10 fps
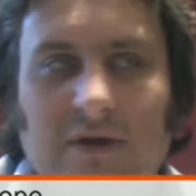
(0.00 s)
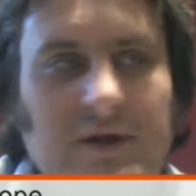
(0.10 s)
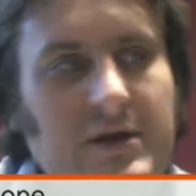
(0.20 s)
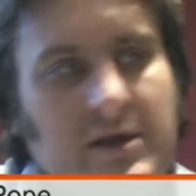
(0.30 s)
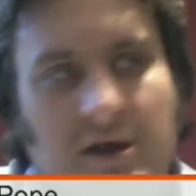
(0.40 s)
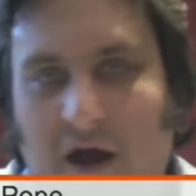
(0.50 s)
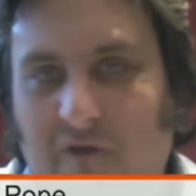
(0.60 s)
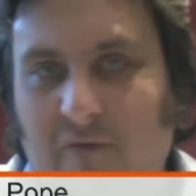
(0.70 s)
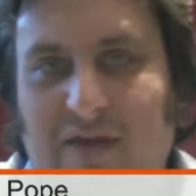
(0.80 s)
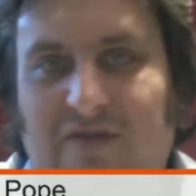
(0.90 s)
how
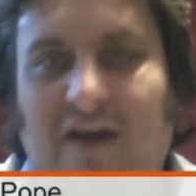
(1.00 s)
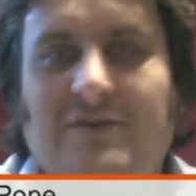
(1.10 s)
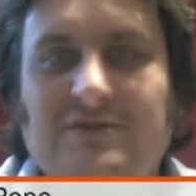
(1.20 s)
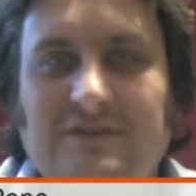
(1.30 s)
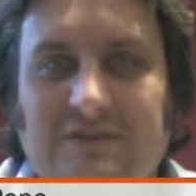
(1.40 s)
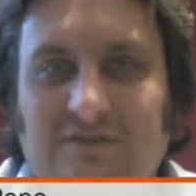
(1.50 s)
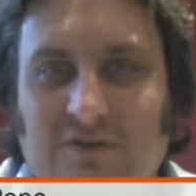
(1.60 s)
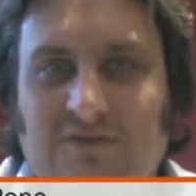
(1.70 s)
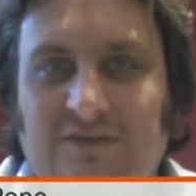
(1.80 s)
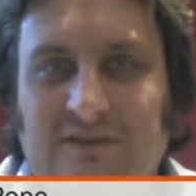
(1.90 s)
many thousands of
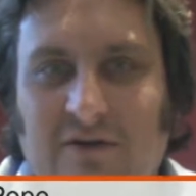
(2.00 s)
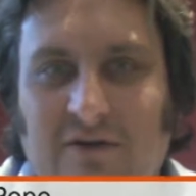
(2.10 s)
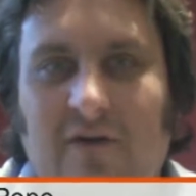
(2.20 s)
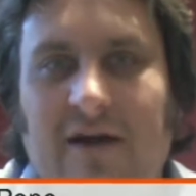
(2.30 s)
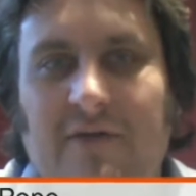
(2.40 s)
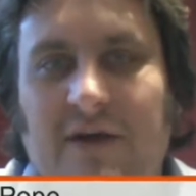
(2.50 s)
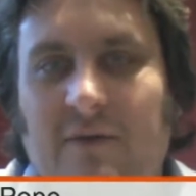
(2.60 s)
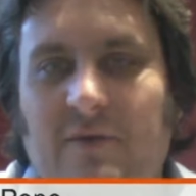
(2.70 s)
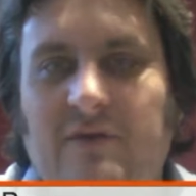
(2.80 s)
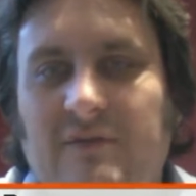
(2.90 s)
users there are out there
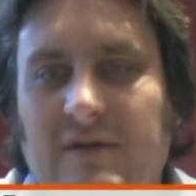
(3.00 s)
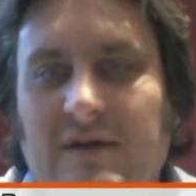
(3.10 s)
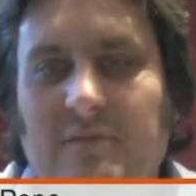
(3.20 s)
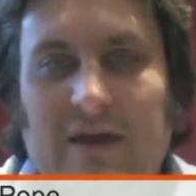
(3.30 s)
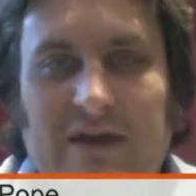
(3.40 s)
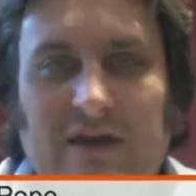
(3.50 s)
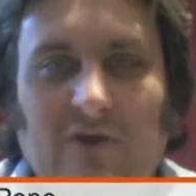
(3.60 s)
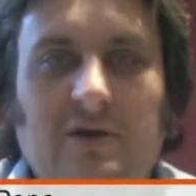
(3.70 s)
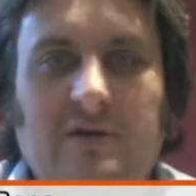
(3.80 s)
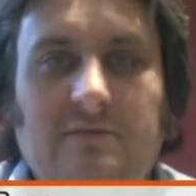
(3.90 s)
with BQ
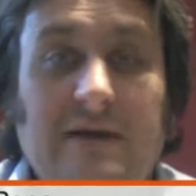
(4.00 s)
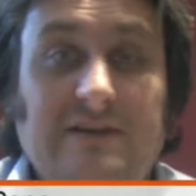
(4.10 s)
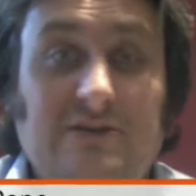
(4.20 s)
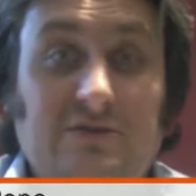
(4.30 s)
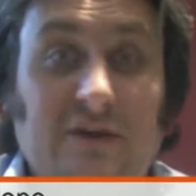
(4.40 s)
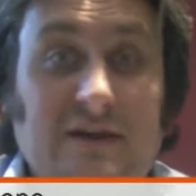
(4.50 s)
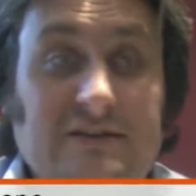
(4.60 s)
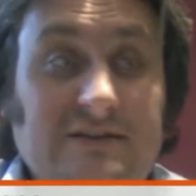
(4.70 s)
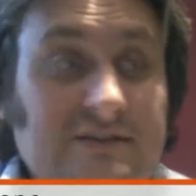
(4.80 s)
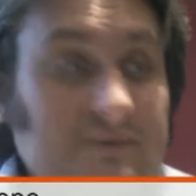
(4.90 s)
and Meizu
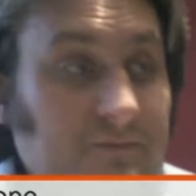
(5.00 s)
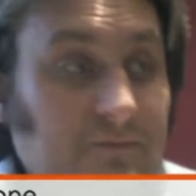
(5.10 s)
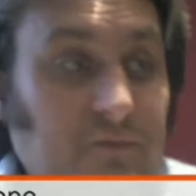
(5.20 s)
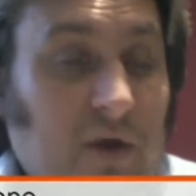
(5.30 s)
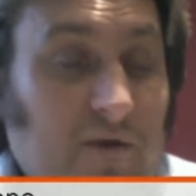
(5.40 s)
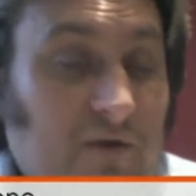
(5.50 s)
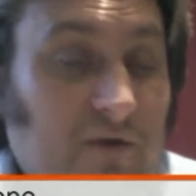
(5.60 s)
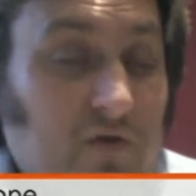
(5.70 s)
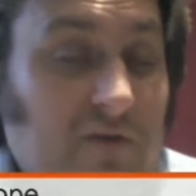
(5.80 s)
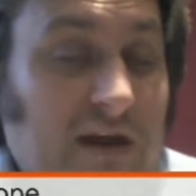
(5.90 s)
devices. We haven't
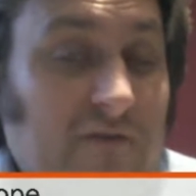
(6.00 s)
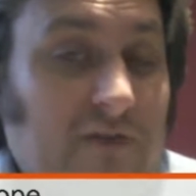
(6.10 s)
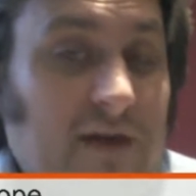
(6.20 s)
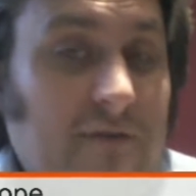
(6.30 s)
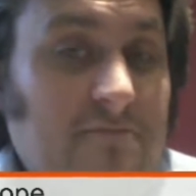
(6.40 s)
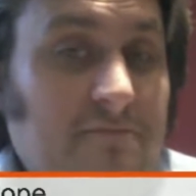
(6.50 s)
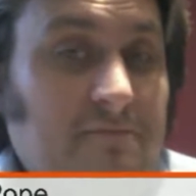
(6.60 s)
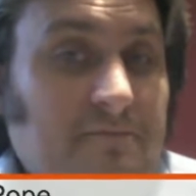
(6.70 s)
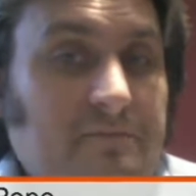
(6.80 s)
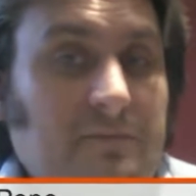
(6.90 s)
approved that for them.
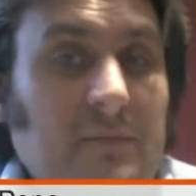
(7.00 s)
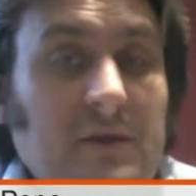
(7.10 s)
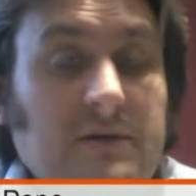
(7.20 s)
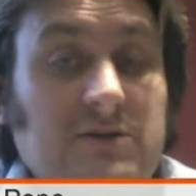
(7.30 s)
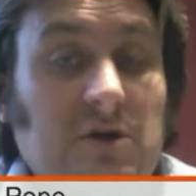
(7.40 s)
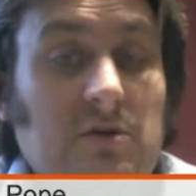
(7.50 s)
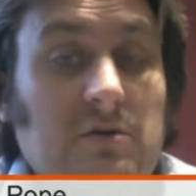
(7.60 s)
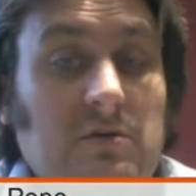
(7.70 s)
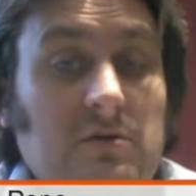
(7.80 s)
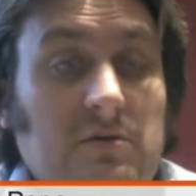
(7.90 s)

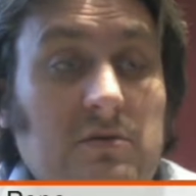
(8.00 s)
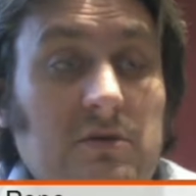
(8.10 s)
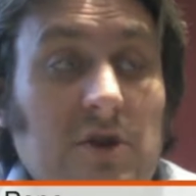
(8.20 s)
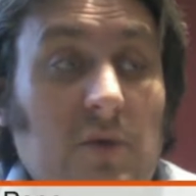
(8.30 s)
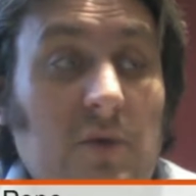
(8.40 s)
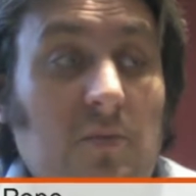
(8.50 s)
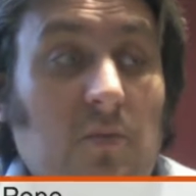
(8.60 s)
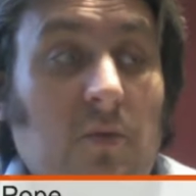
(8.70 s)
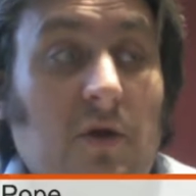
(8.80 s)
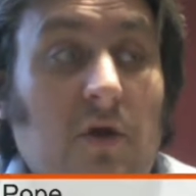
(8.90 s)
So
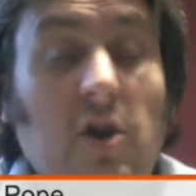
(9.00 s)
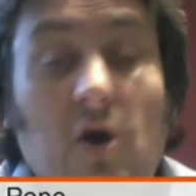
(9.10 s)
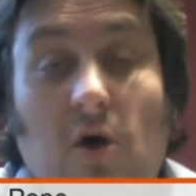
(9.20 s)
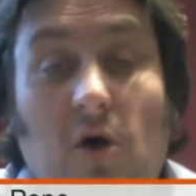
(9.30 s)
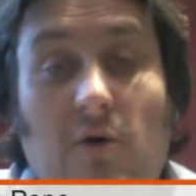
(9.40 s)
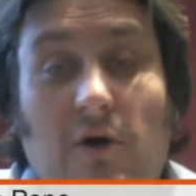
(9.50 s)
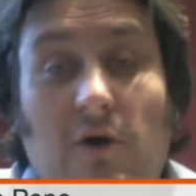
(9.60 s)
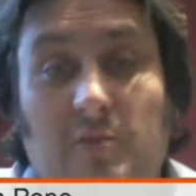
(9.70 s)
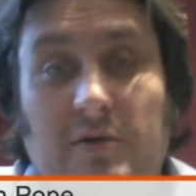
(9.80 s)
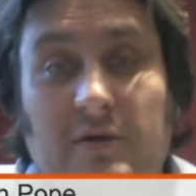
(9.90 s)
we're a lot more
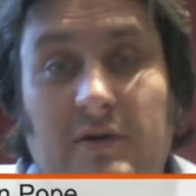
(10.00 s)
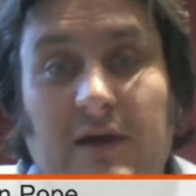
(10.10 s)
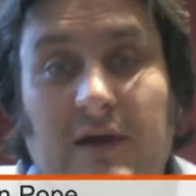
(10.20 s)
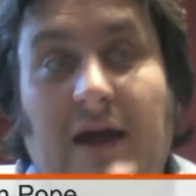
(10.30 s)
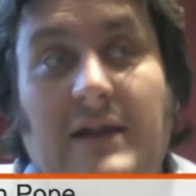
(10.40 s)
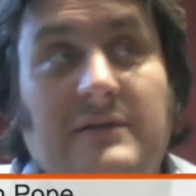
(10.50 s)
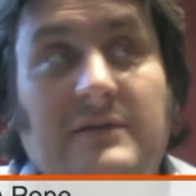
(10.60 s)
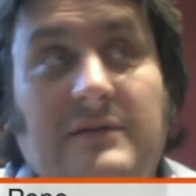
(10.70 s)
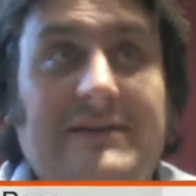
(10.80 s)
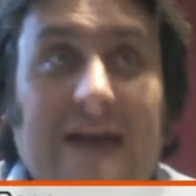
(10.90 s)
open, and the
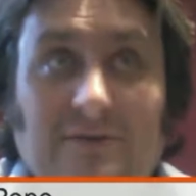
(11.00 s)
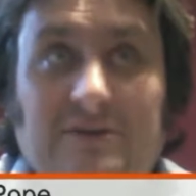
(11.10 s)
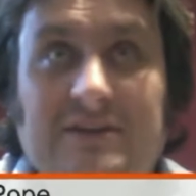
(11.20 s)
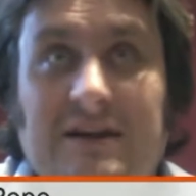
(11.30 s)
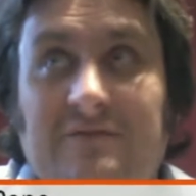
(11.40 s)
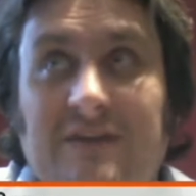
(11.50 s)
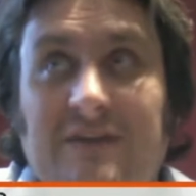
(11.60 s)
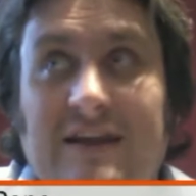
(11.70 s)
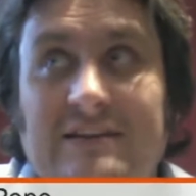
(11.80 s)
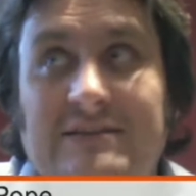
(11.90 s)
downside of that
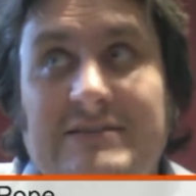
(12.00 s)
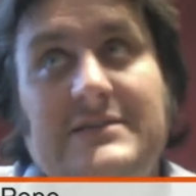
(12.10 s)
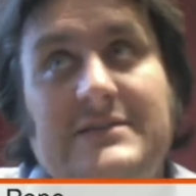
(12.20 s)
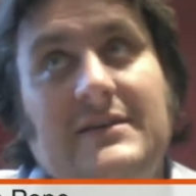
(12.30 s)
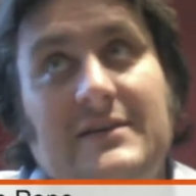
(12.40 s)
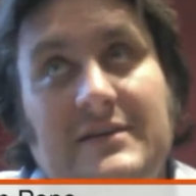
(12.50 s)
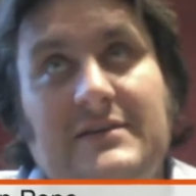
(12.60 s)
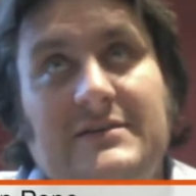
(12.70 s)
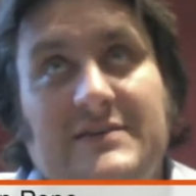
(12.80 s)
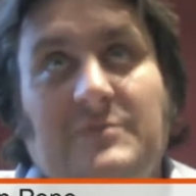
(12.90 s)
is
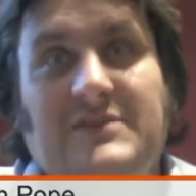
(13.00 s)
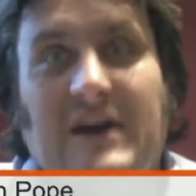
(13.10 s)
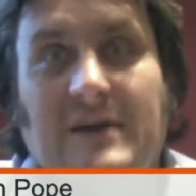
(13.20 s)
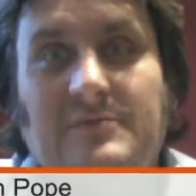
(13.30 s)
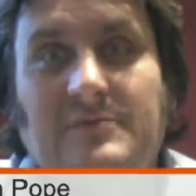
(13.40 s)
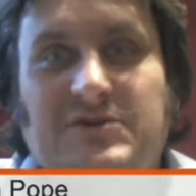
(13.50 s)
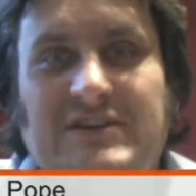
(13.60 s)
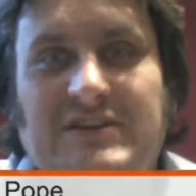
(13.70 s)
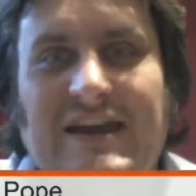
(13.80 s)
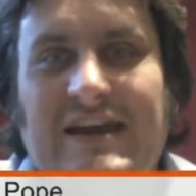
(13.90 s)
sometimes you
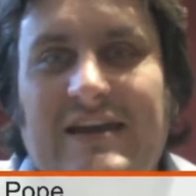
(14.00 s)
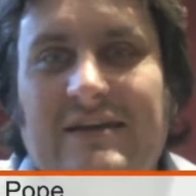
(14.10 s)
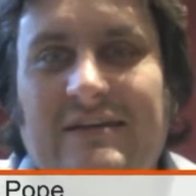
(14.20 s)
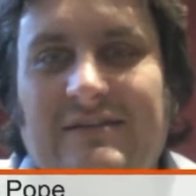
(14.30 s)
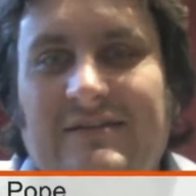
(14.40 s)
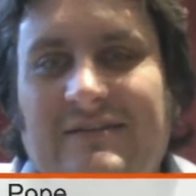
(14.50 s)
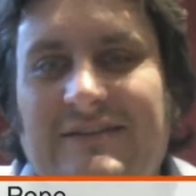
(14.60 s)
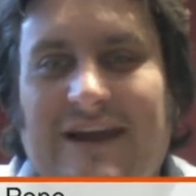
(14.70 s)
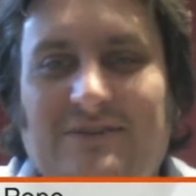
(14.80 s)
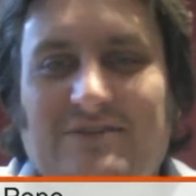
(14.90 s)
see the downsides,